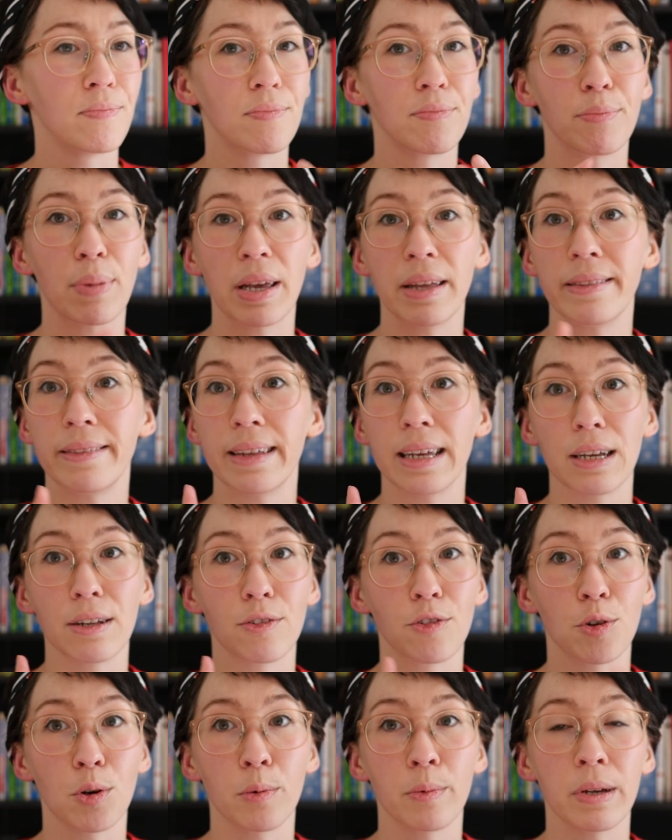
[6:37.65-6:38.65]
painting,
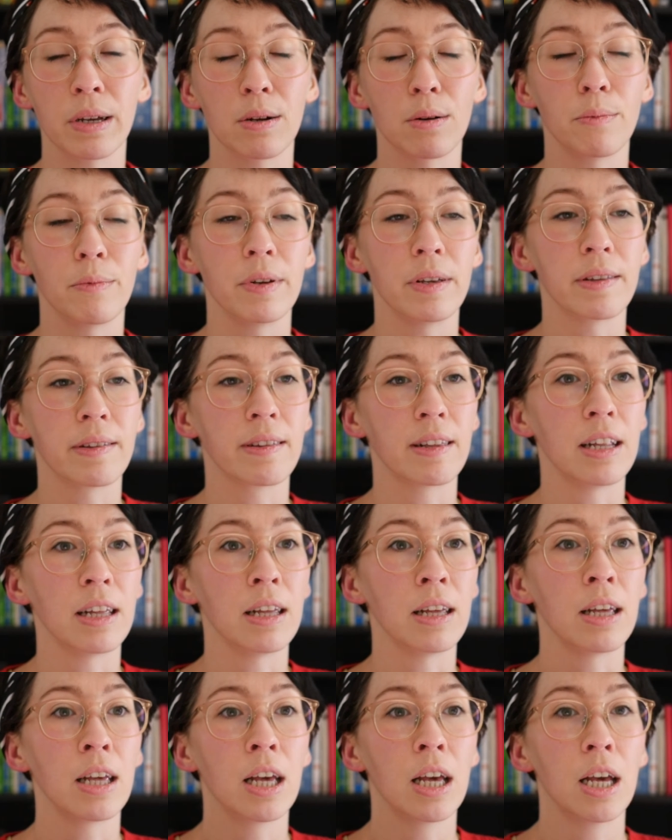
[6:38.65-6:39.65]
drawing,
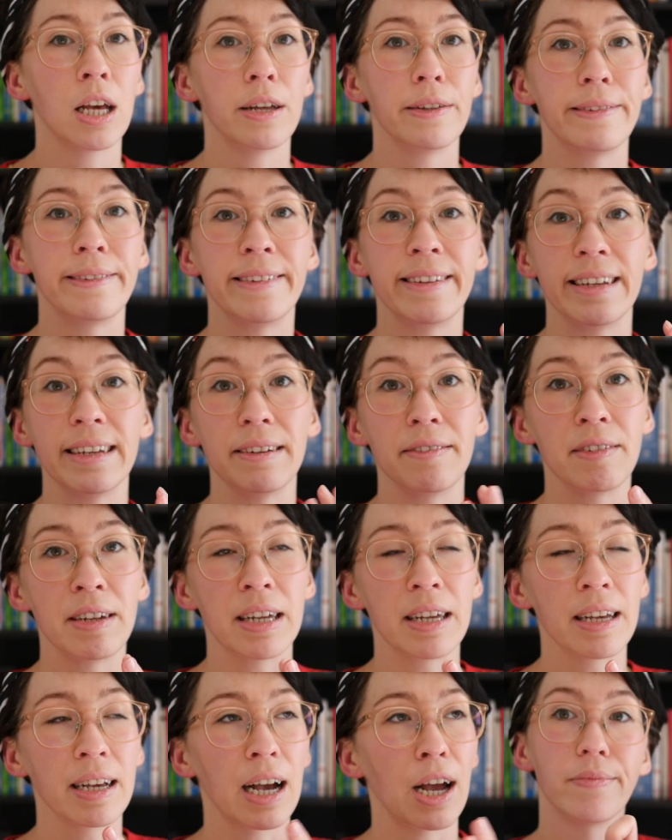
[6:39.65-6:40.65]
obviously,
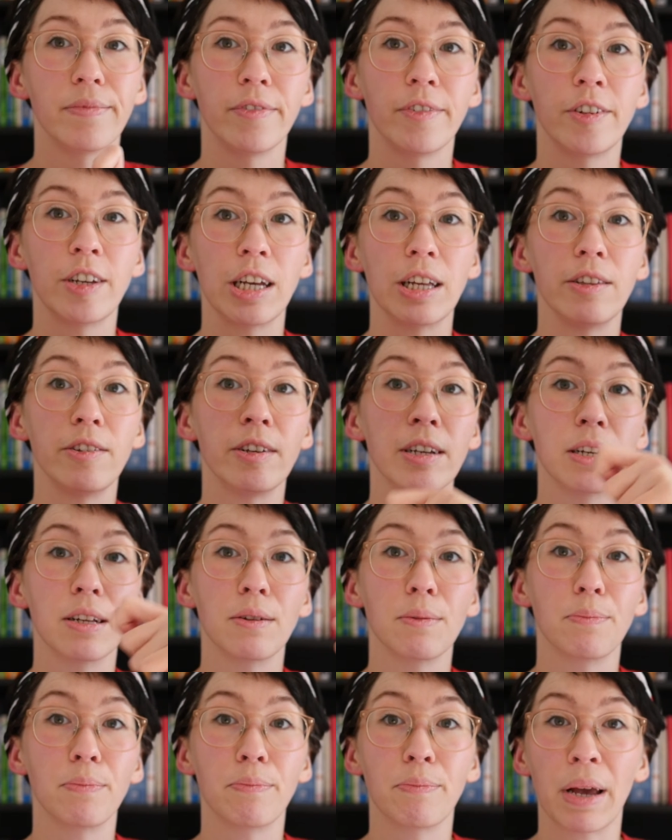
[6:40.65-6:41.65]
tearing,
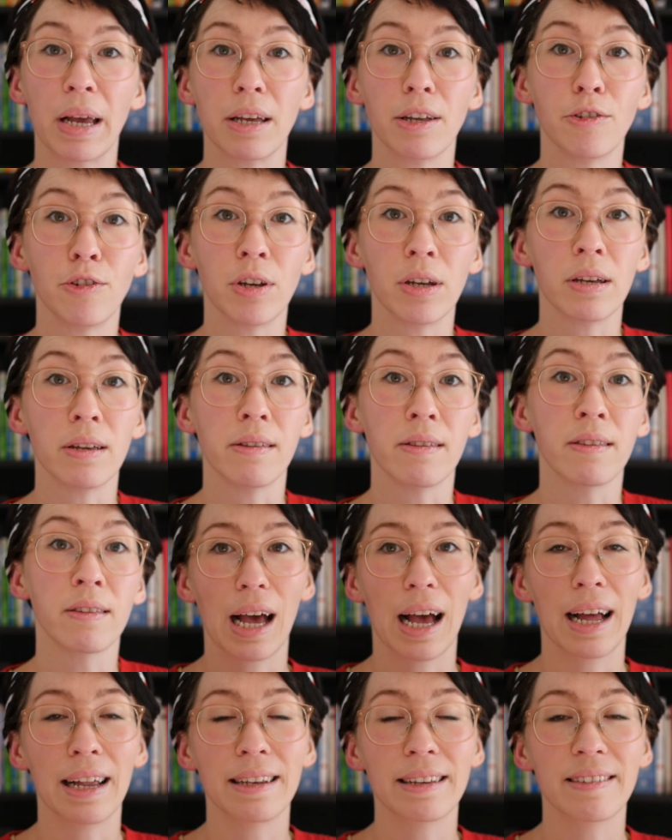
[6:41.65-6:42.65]
changing pages,
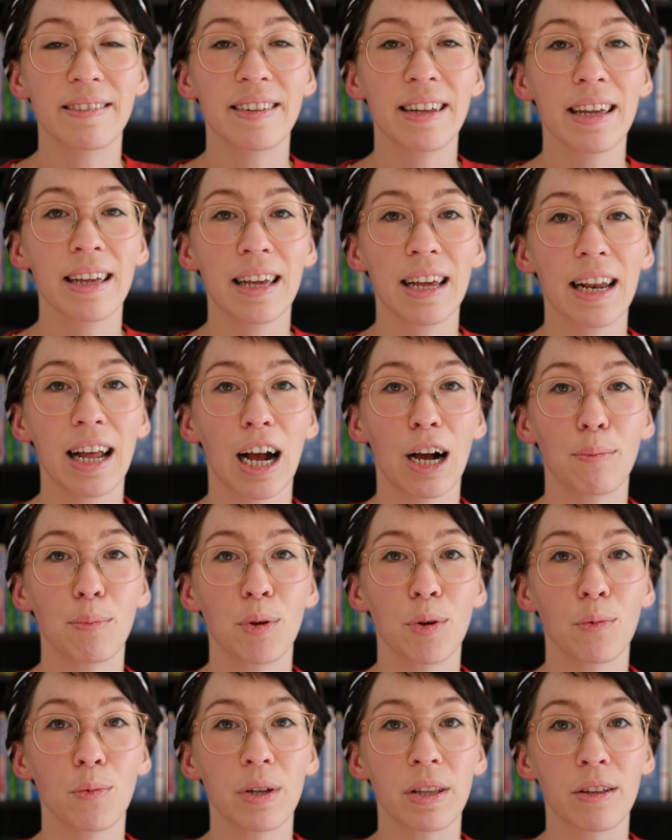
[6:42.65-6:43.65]
and they can
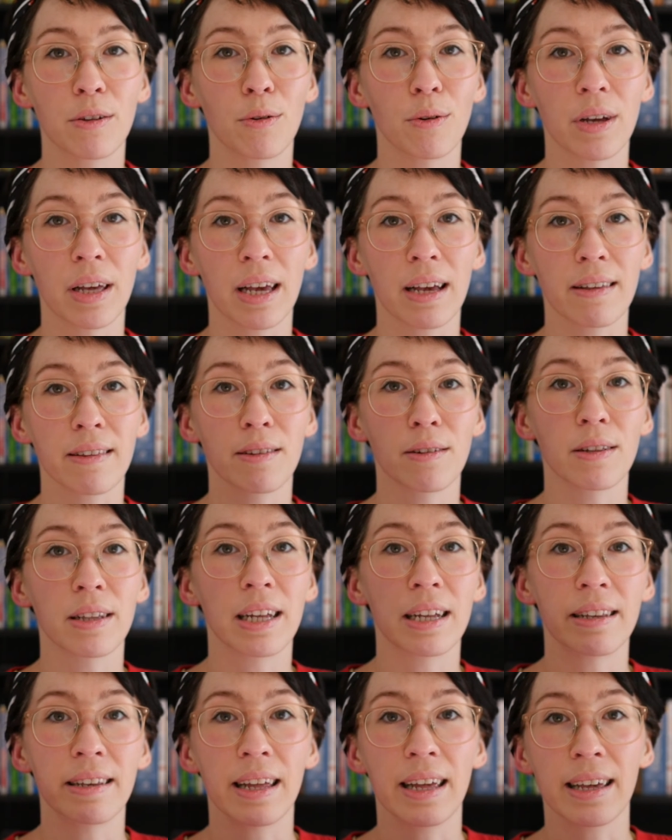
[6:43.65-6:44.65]
help you with cooking. So
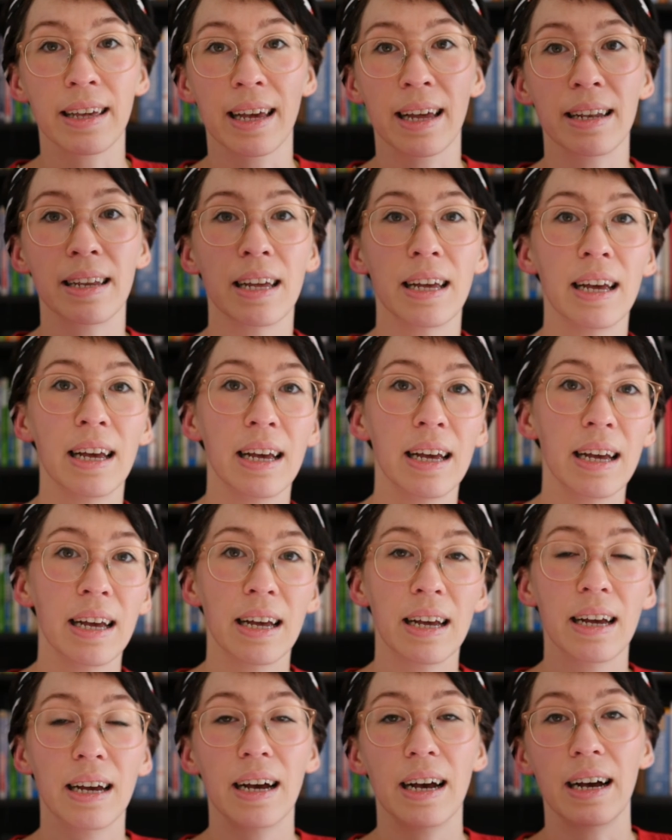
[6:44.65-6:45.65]
then they can
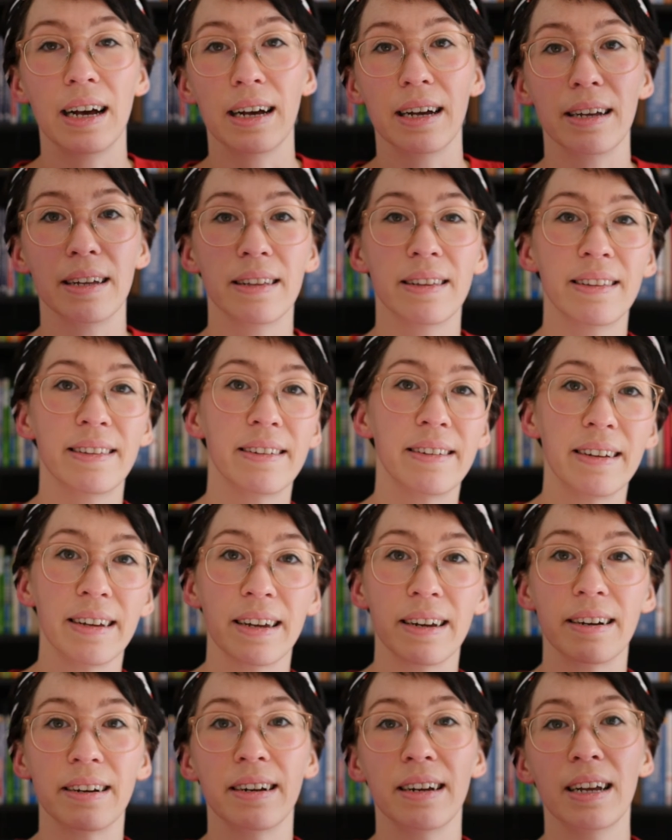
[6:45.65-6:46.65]

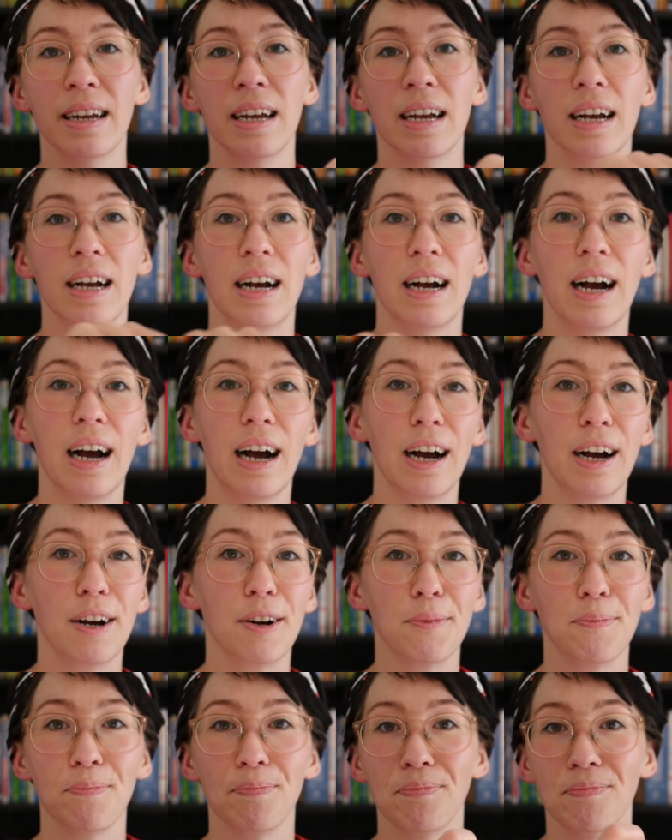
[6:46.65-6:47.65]
stir
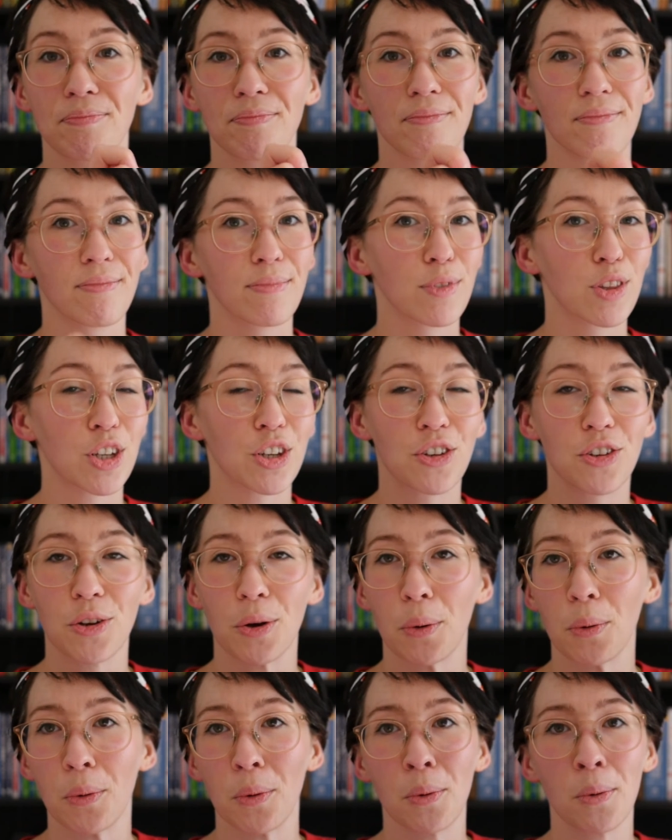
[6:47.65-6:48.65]
the
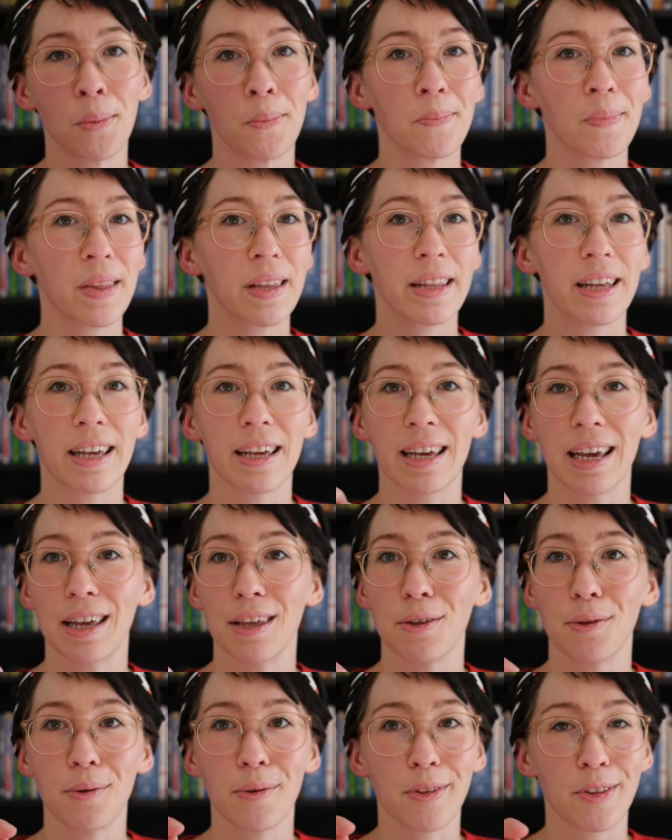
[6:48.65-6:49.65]
dough, they
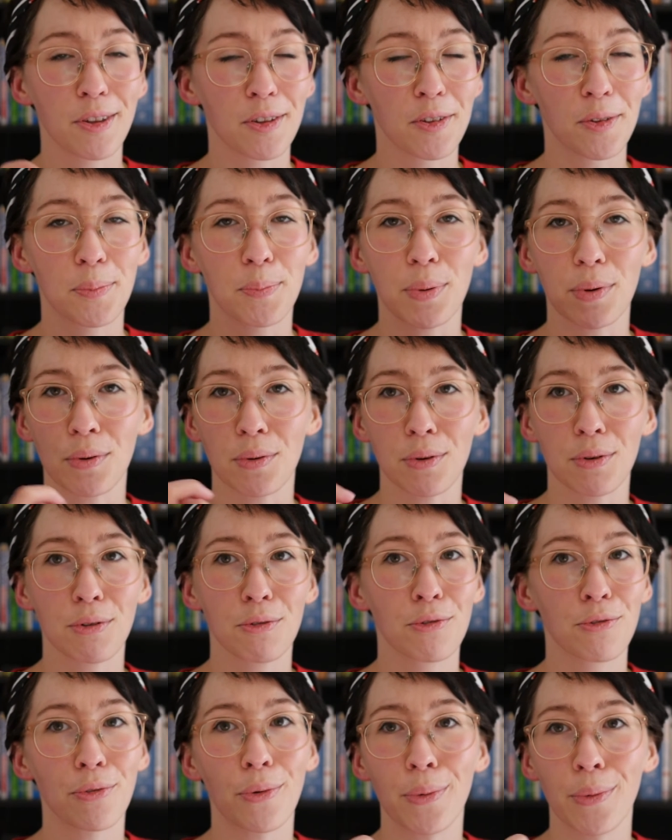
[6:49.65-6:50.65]
can use a spoon,
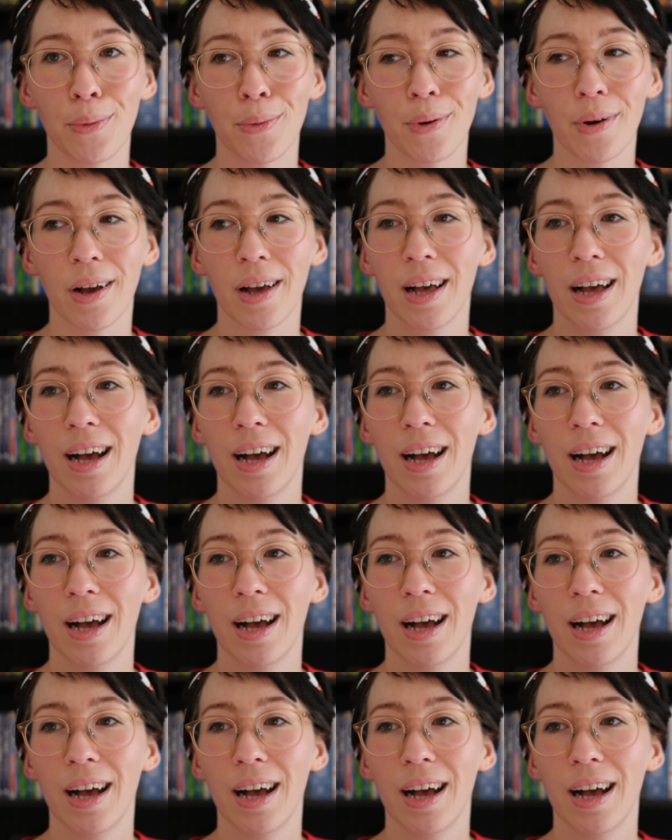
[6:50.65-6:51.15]
fork,